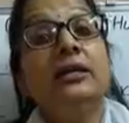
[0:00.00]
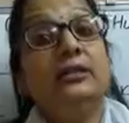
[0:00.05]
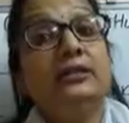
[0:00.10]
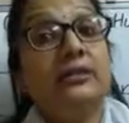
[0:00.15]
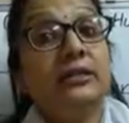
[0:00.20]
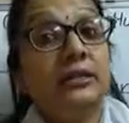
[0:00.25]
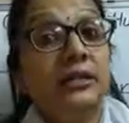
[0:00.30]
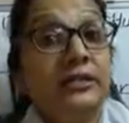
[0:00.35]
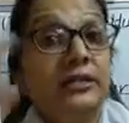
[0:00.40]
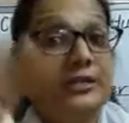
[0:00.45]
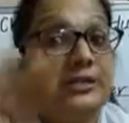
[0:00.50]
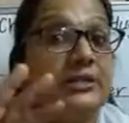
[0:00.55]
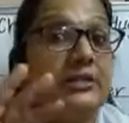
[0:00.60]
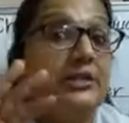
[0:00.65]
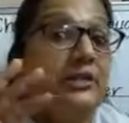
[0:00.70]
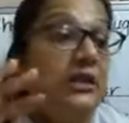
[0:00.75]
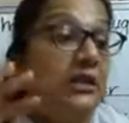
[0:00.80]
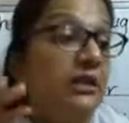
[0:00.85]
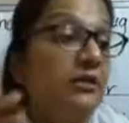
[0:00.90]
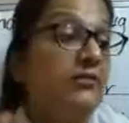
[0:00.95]
the
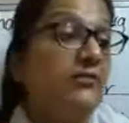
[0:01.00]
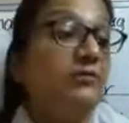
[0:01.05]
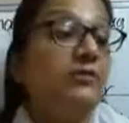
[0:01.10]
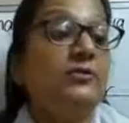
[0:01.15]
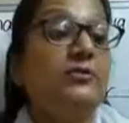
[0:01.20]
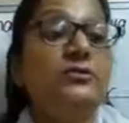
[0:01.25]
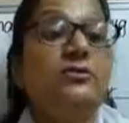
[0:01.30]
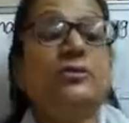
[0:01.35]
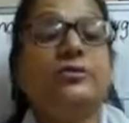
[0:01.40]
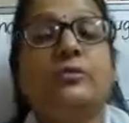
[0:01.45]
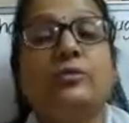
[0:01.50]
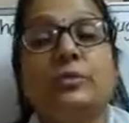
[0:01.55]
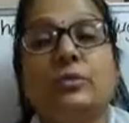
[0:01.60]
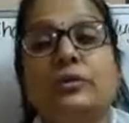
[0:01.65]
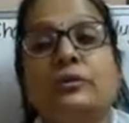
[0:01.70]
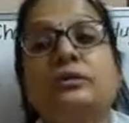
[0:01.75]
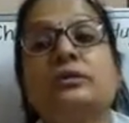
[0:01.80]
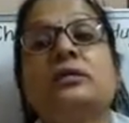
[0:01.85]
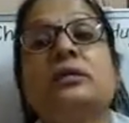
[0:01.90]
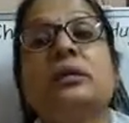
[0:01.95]
Indian Air Force
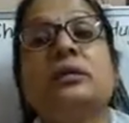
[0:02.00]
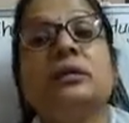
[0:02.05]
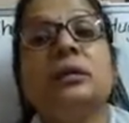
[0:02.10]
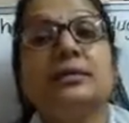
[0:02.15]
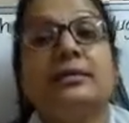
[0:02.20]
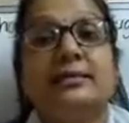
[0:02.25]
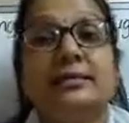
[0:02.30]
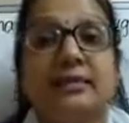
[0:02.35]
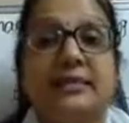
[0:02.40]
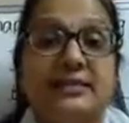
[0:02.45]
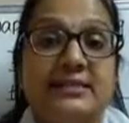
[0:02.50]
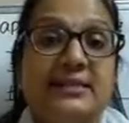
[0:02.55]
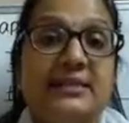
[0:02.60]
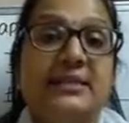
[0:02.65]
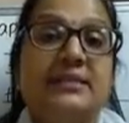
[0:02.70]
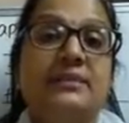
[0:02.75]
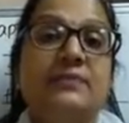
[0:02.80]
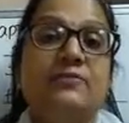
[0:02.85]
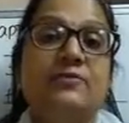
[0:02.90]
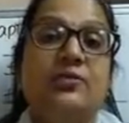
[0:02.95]
was
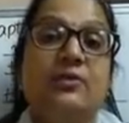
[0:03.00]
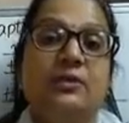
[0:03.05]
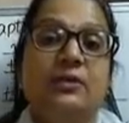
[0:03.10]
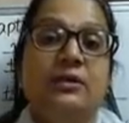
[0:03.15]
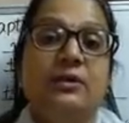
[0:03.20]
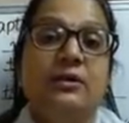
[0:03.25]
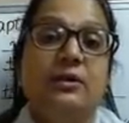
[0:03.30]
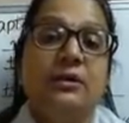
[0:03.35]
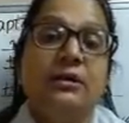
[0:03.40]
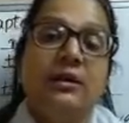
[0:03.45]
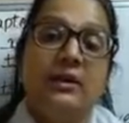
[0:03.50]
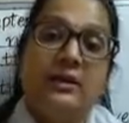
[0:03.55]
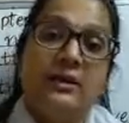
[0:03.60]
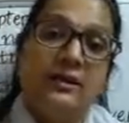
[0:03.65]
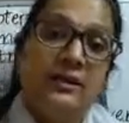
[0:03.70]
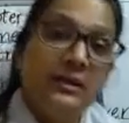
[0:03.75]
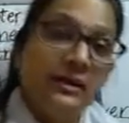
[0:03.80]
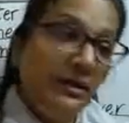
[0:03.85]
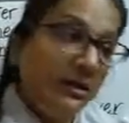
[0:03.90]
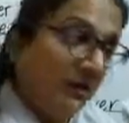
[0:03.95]
successful
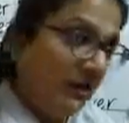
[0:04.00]
in